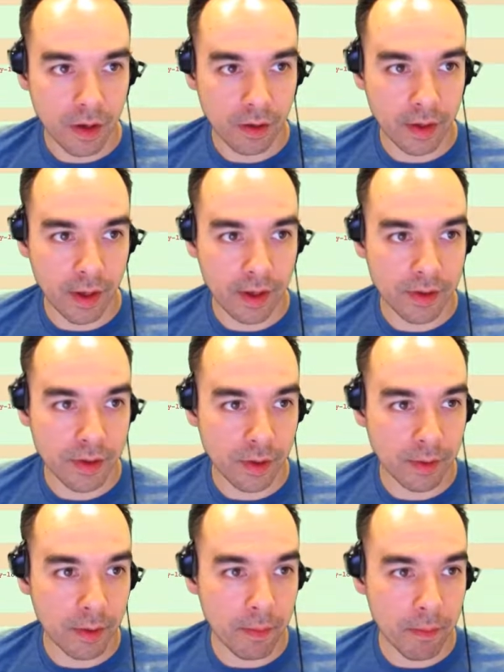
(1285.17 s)
Okay, so I'm
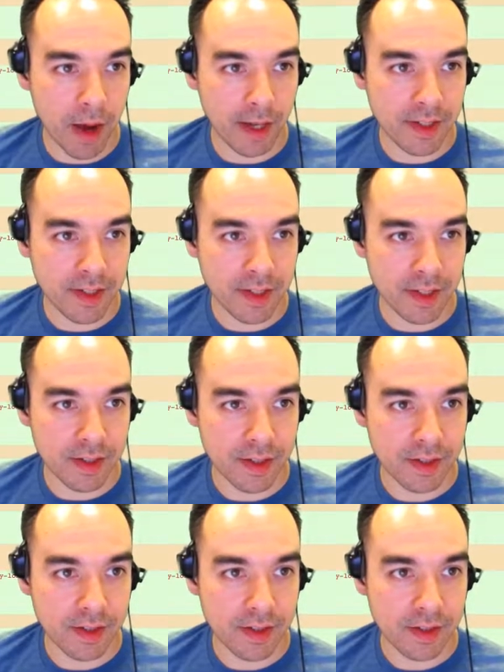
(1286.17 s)
going to minus
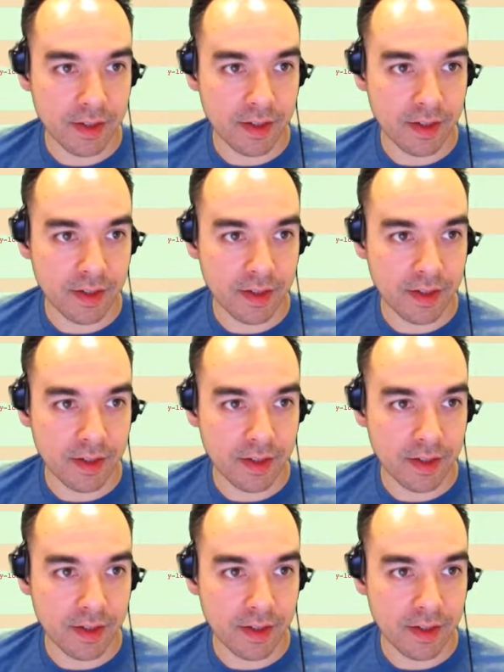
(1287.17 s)
this